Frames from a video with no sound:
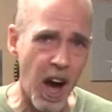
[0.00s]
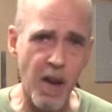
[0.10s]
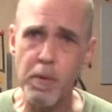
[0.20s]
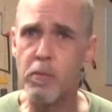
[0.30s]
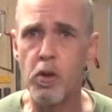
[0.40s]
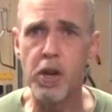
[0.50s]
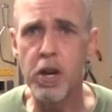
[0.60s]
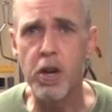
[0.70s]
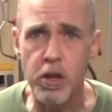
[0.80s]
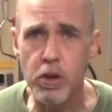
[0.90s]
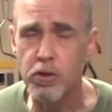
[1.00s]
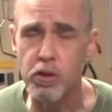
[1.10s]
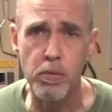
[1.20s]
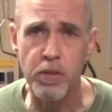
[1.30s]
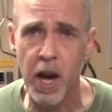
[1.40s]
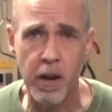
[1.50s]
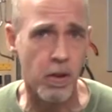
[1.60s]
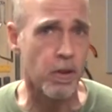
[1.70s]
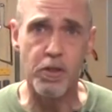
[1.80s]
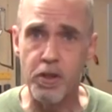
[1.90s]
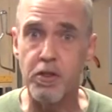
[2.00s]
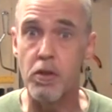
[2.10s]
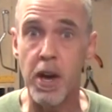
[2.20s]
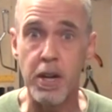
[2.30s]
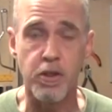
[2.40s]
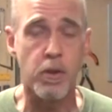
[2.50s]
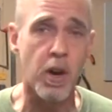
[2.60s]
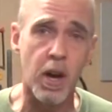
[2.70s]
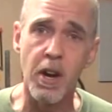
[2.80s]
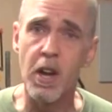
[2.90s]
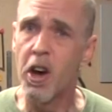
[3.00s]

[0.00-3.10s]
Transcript: I've been running a YouTube channel, The Terrain Tutor,